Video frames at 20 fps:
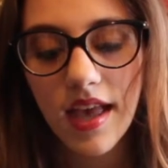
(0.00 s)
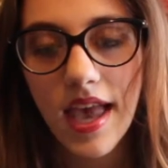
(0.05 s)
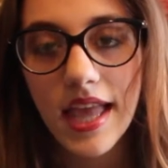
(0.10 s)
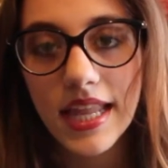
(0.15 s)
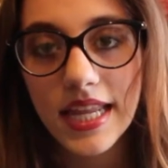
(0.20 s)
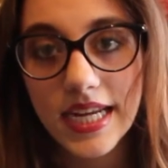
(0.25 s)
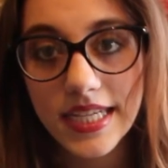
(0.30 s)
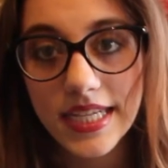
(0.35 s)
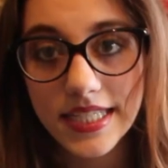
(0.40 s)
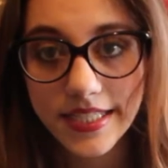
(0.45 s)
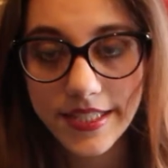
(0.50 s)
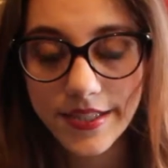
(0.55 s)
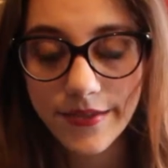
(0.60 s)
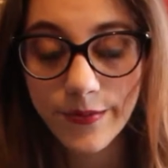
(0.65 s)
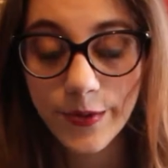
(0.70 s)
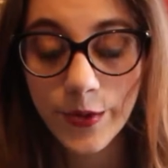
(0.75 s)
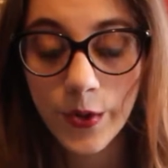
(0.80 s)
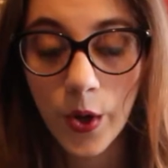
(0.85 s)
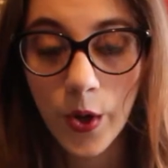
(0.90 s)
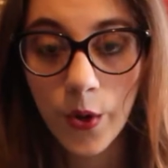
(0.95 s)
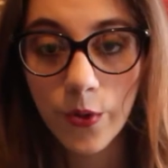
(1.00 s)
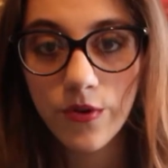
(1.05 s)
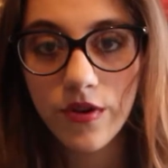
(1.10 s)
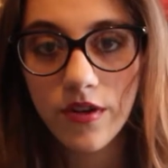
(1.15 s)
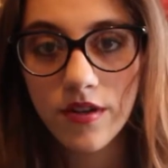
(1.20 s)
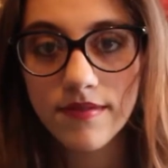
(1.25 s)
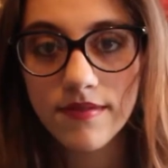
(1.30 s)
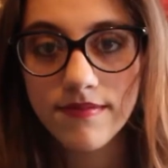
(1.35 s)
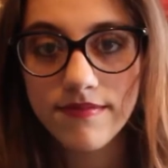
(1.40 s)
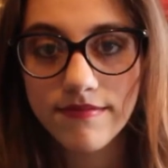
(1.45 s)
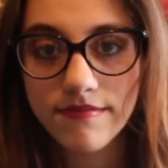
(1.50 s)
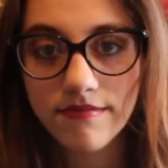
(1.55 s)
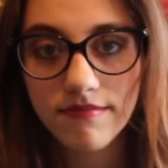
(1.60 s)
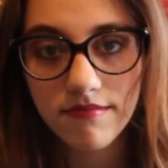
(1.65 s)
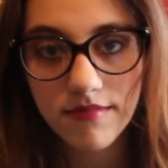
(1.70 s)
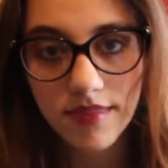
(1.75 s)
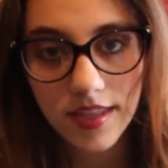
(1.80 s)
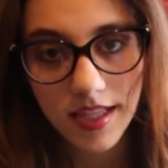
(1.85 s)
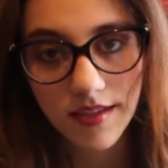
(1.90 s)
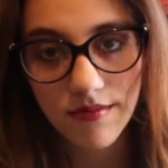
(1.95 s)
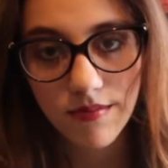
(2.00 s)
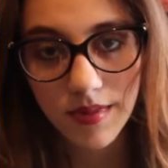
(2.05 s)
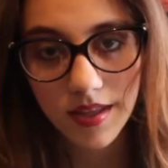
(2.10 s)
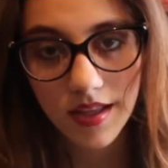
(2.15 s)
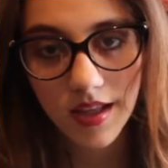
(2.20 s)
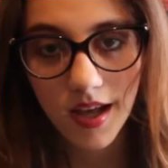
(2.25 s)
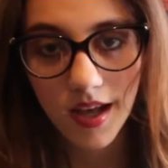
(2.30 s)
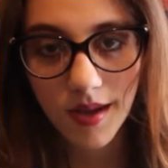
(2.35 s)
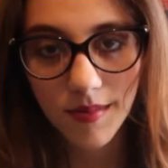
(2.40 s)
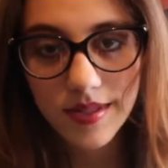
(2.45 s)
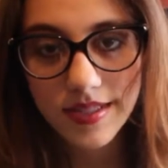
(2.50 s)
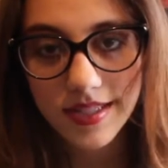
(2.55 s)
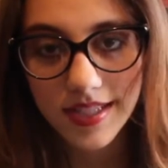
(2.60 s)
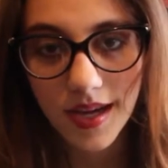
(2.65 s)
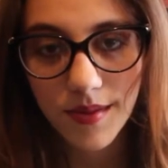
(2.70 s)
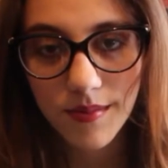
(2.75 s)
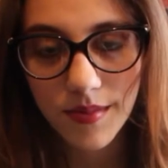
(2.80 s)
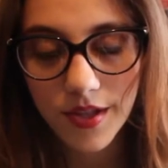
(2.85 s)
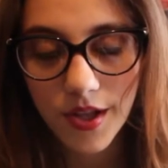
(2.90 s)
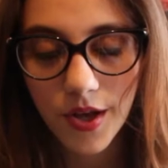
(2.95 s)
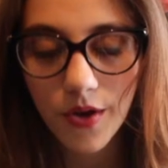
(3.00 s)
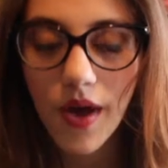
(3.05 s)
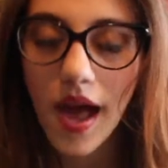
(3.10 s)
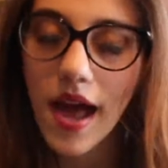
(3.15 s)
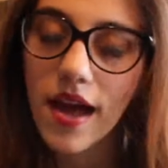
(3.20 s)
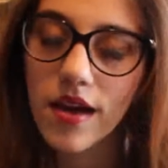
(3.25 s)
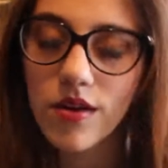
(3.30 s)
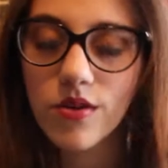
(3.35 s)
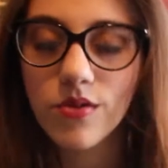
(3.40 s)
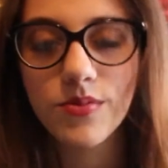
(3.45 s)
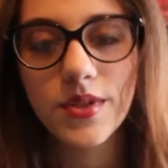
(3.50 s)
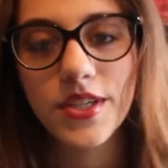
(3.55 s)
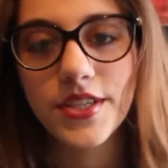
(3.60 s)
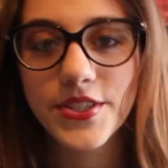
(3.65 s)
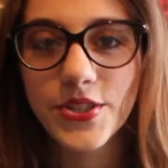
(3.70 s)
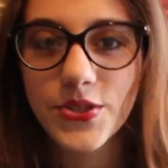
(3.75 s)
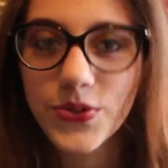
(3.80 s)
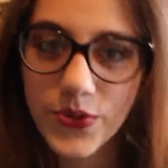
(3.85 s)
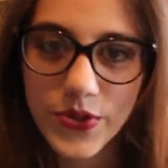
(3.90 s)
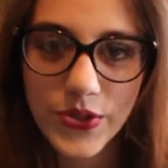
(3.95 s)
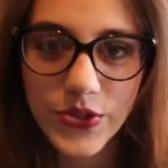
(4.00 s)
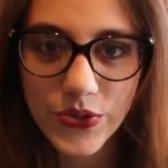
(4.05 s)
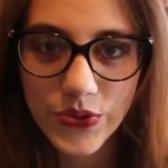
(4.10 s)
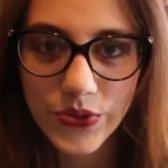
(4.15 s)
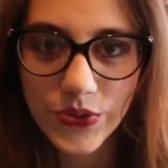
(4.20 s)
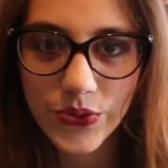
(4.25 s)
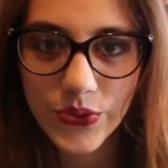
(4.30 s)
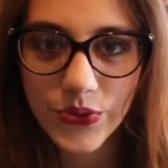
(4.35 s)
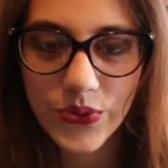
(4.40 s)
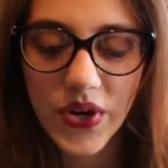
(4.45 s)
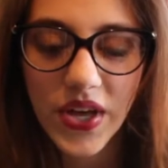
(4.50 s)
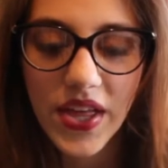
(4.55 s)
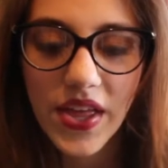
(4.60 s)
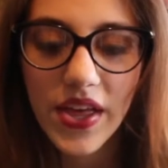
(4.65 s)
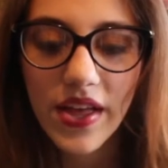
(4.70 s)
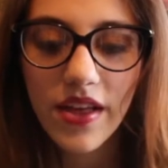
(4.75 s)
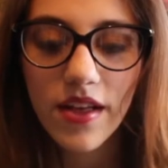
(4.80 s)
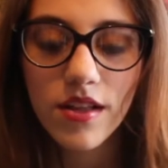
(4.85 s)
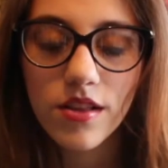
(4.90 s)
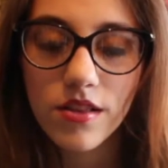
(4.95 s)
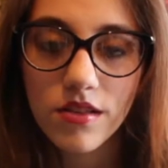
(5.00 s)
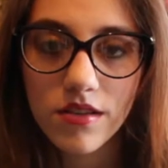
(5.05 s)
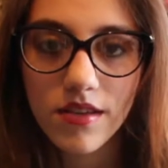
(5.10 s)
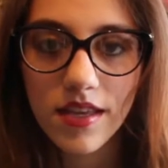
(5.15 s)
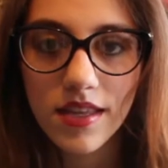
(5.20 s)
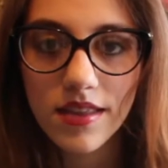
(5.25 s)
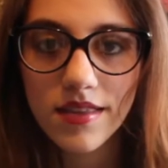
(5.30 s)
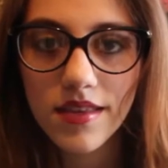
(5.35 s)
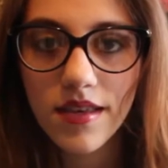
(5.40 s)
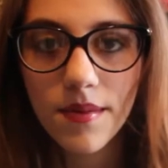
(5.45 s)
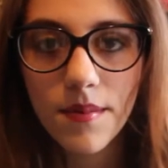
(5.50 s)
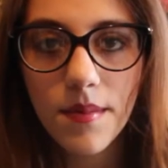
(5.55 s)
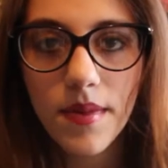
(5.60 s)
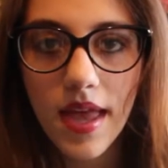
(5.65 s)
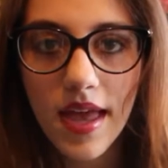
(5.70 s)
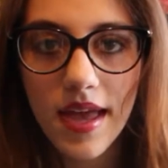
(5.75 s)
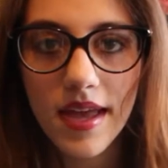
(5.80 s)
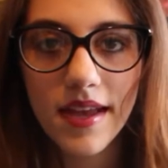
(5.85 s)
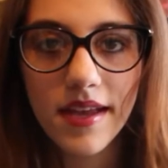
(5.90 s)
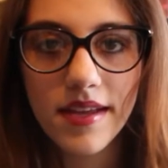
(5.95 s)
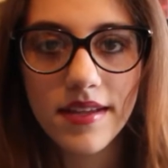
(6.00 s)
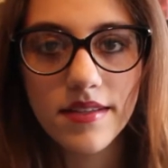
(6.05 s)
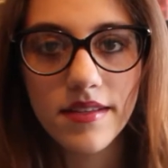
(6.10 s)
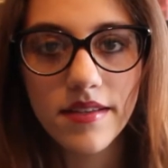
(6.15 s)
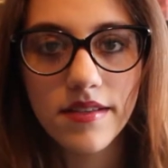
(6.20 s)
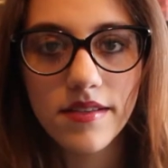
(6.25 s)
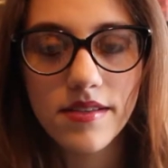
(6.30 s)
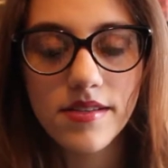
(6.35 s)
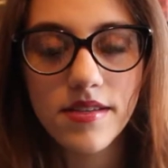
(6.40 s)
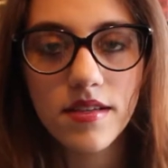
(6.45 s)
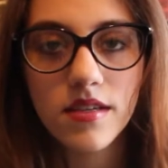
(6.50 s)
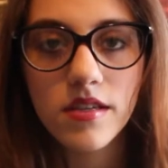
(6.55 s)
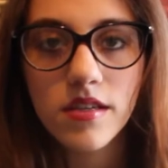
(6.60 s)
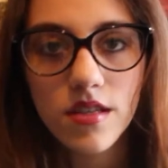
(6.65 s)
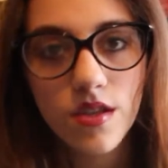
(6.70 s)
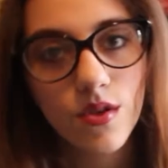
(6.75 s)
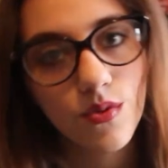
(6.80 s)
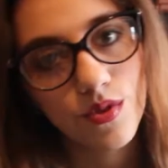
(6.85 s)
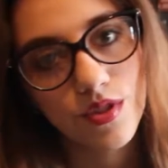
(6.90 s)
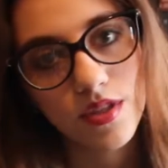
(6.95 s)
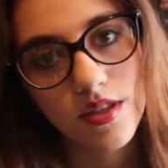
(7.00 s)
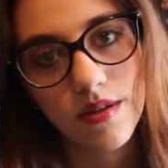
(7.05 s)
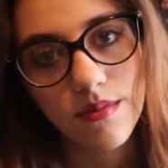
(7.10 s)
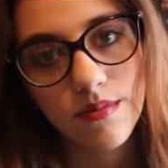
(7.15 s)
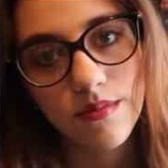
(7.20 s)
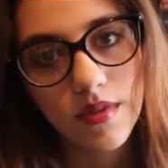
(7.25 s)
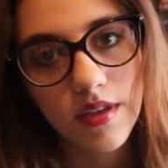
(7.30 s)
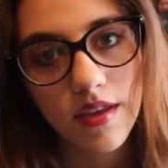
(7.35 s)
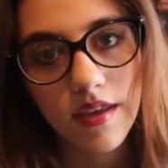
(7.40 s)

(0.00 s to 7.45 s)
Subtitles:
any ideas of your own, leave them in the comments down below. I will be sure to look at them and use them,